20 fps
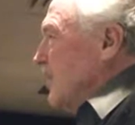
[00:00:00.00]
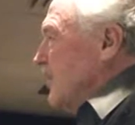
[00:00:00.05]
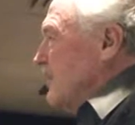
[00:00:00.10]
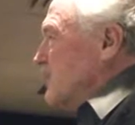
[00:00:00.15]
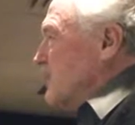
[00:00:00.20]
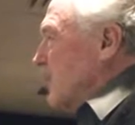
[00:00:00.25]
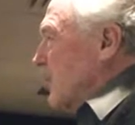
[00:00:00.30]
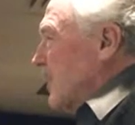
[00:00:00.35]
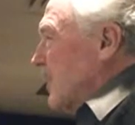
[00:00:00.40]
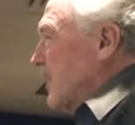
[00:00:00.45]

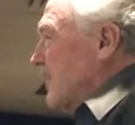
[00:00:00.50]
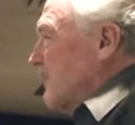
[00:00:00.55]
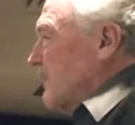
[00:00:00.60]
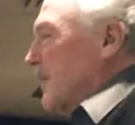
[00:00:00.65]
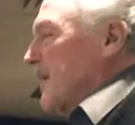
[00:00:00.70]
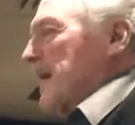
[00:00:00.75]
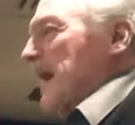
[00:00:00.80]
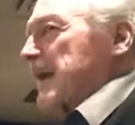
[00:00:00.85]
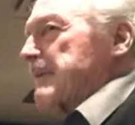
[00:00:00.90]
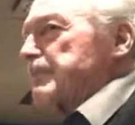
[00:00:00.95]
surely if
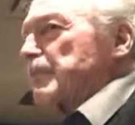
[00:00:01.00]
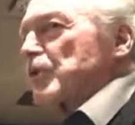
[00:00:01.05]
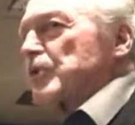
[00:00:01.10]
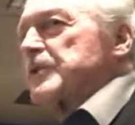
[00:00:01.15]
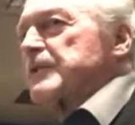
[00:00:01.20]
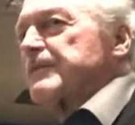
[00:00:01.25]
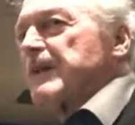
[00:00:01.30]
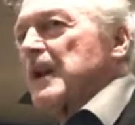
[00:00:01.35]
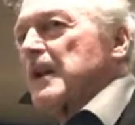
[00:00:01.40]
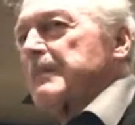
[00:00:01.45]
we had more
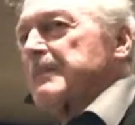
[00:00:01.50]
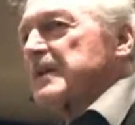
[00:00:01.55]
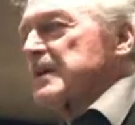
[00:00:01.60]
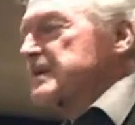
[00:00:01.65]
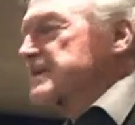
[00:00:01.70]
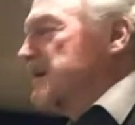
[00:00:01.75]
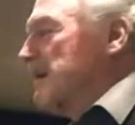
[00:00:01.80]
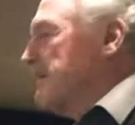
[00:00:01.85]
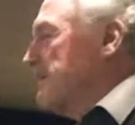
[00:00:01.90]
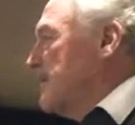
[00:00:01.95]
development
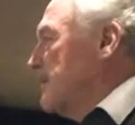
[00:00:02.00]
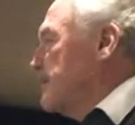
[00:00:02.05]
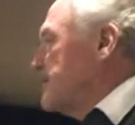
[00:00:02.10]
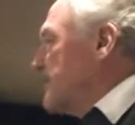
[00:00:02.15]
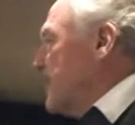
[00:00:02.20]
at some of these